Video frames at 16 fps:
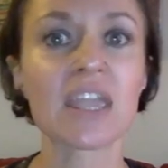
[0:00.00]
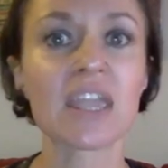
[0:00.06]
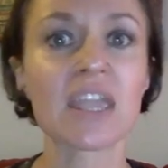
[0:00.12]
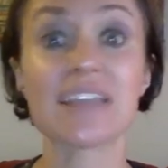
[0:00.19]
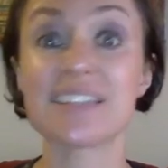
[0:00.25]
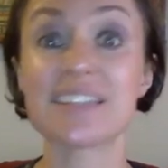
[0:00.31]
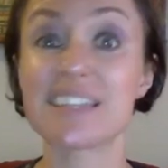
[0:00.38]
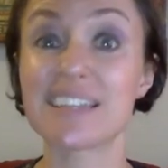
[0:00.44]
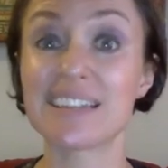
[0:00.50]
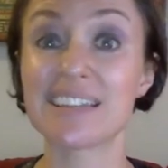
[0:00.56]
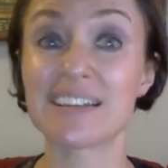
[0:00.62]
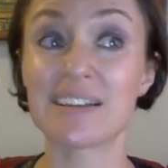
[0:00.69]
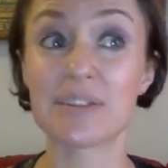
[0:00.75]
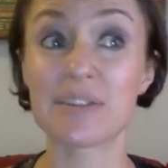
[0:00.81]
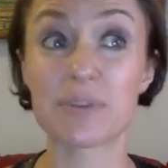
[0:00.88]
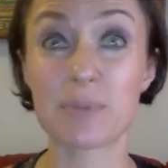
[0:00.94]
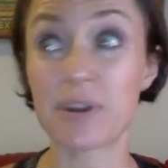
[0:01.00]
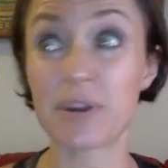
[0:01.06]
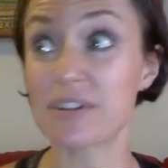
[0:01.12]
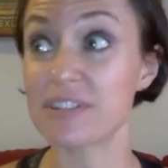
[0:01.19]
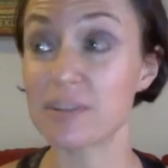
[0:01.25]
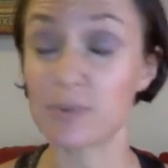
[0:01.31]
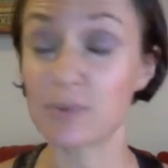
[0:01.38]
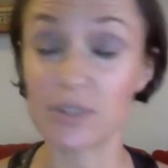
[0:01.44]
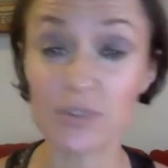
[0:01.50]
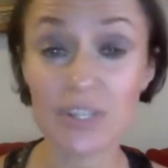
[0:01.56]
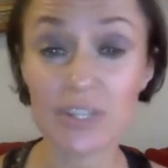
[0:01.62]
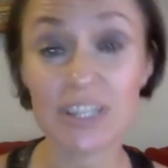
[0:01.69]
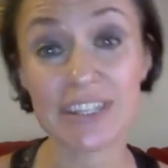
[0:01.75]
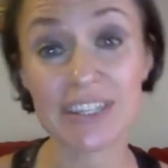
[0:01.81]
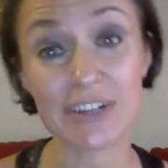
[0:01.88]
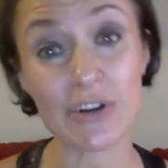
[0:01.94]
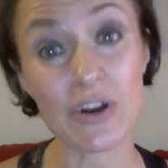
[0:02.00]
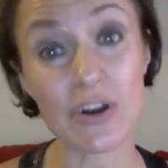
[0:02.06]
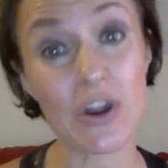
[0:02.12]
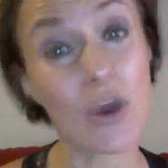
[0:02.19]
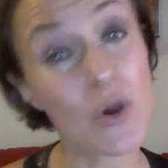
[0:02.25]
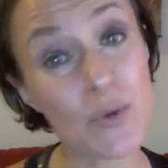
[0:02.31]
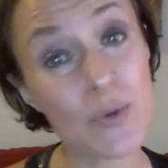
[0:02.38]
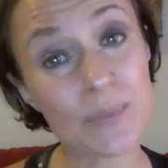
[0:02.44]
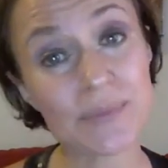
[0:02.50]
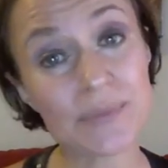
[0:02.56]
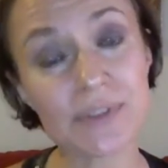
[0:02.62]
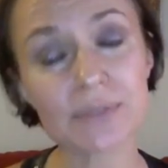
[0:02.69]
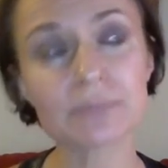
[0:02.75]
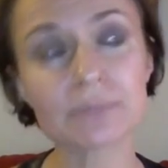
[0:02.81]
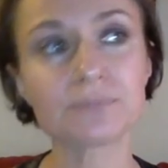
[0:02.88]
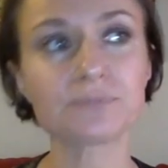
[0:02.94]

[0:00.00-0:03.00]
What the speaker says: It's in the products that we use to clean our homes.